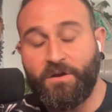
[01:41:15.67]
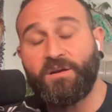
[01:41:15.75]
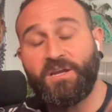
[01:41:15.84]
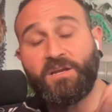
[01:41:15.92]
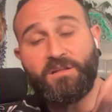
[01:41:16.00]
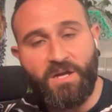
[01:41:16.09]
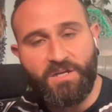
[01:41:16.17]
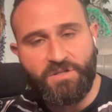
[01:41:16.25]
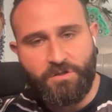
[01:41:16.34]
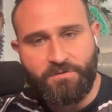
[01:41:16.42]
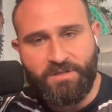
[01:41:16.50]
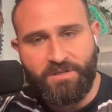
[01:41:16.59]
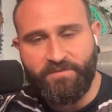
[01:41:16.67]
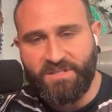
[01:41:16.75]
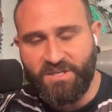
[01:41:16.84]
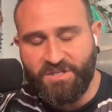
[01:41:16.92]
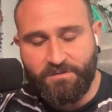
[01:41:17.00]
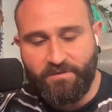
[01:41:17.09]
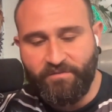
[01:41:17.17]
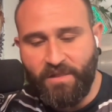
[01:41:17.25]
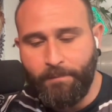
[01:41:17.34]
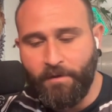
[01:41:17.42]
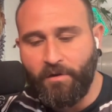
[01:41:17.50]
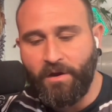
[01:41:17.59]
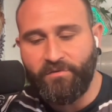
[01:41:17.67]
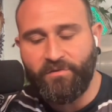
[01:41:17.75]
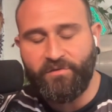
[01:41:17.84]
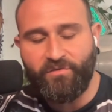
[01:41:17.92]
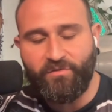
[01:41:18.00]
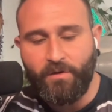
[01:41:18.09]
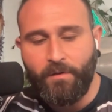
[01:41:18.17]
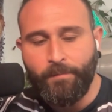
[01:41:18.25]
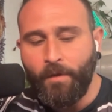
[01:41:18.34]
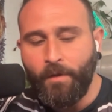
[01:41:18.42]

our ecological devastations of climate crisis